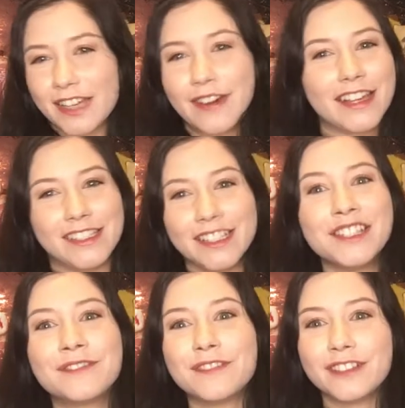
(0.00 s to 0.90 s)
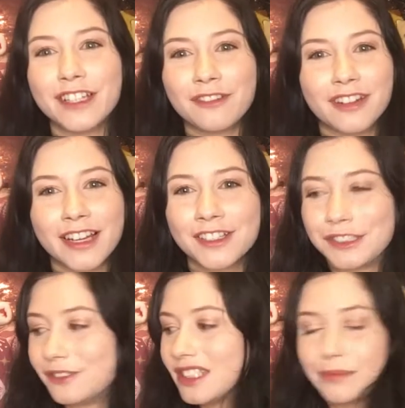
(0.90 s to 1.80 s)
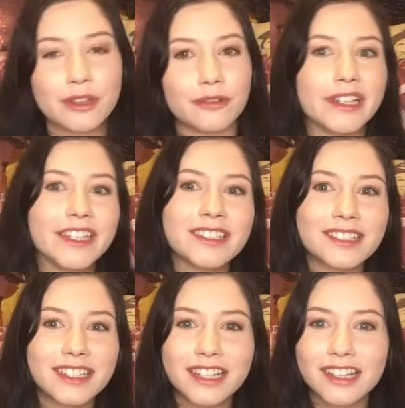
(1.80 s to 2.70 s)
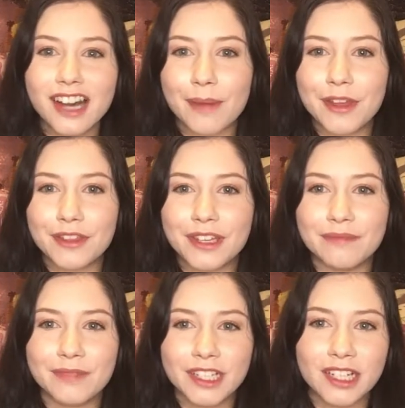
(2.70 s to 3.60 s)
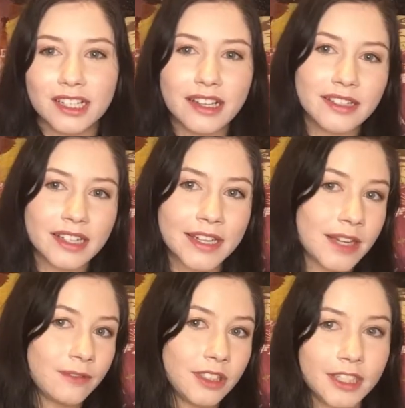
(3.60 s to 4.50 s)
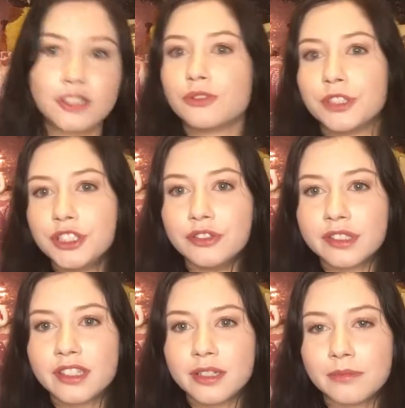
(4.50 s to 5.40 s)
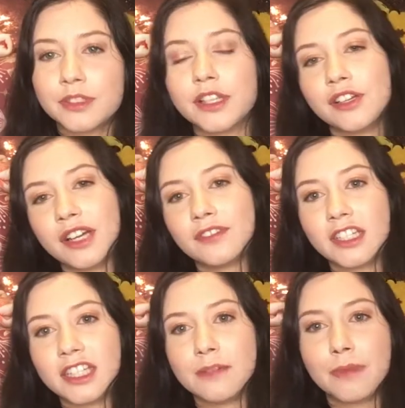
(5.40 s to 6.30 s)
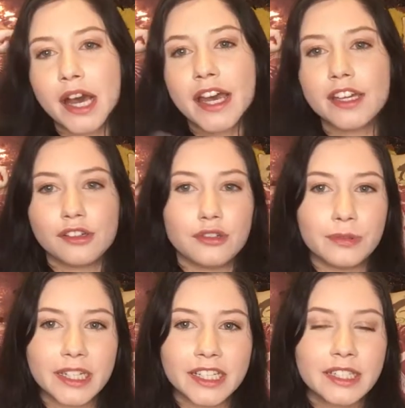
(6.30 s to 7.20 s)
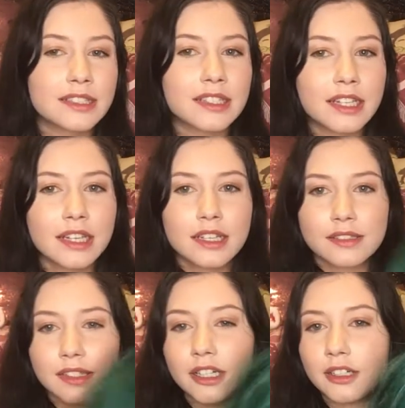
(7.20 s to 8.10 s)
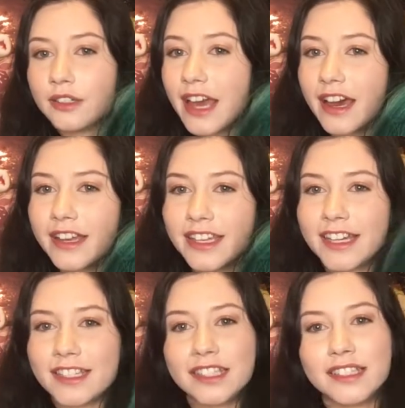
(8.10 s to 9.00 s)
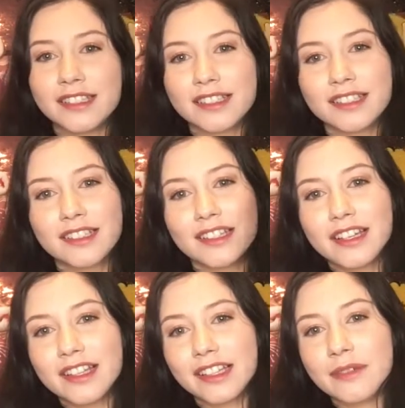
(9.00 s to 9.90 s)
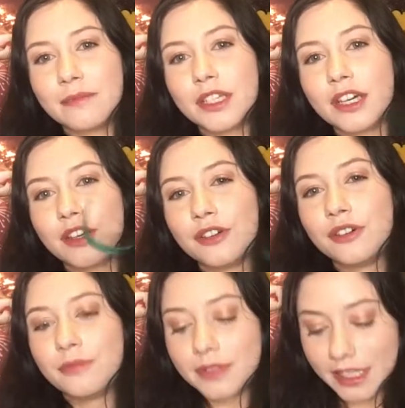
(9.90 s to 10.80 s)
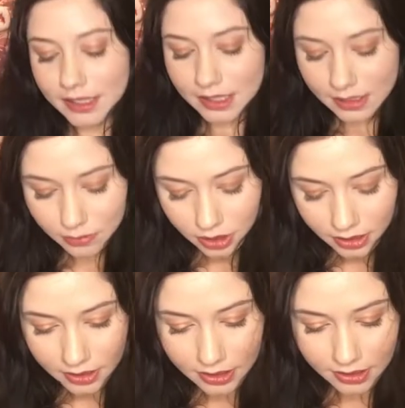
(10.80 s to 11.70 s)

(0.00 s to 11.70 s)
have ideas for like what I could do with some of the wigs, comment them because I definitely like to reuse them so they don't have to like keep buying new wigs. So yeah, any ideas? let me know. But that's this one.